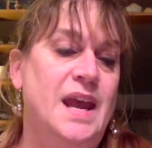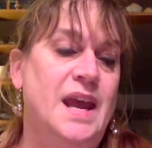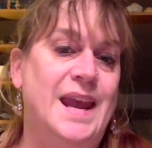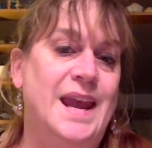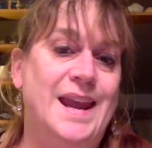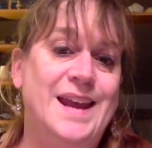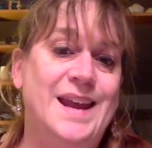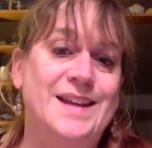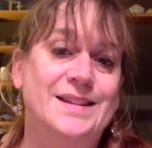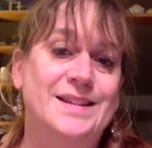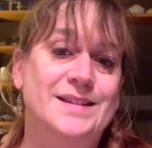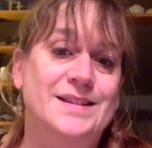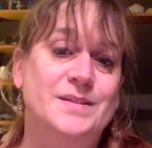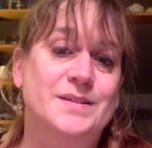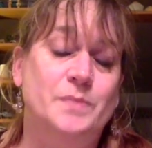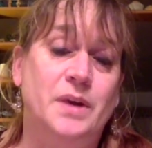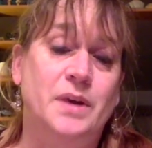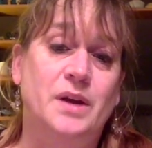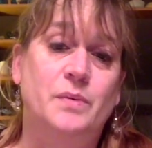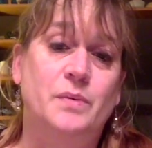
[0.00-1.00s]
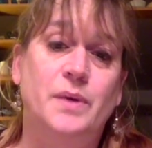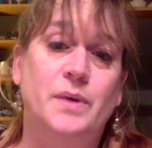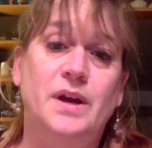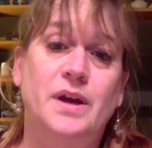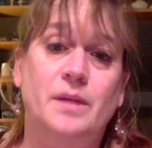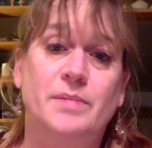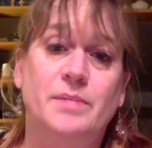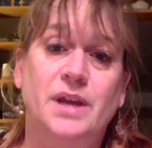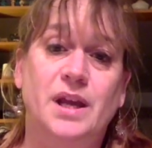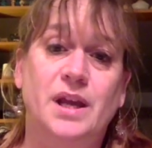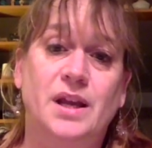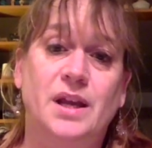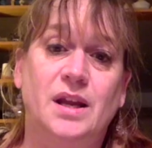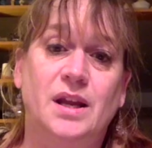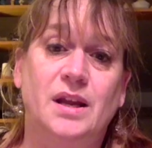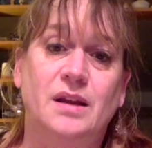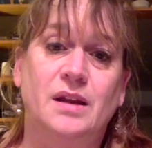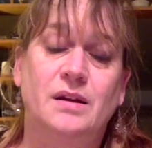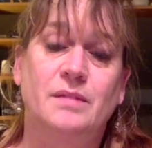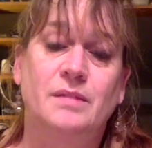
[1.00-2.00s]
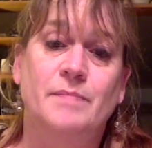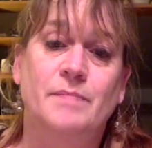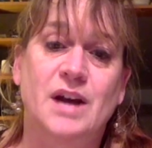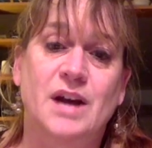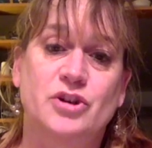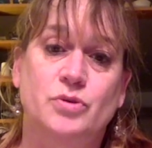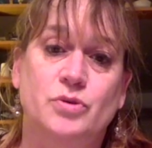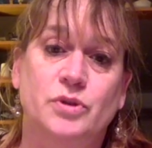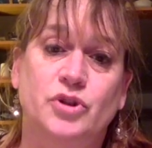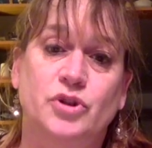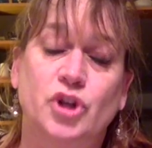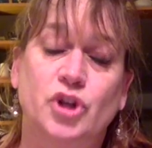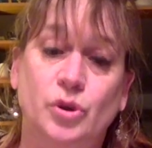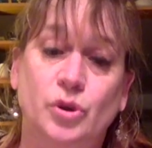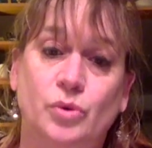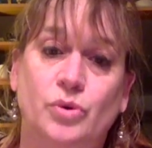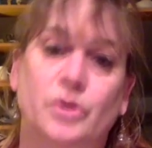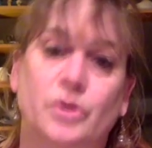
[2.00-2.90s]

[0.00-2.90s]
And this week we are beginning Module 2.